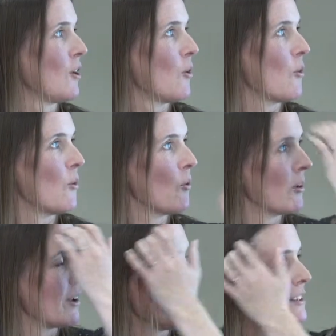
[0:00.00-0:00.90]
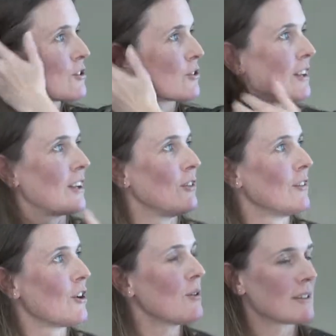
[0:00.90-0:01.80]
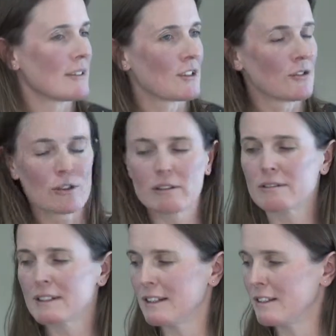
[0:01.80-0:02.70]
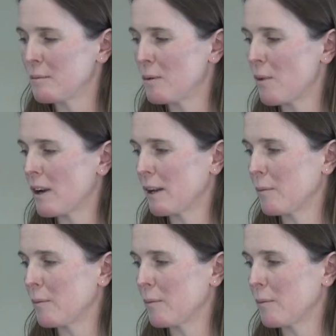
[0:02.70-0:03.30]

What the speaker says: all history that you know since you drilled it. It's been working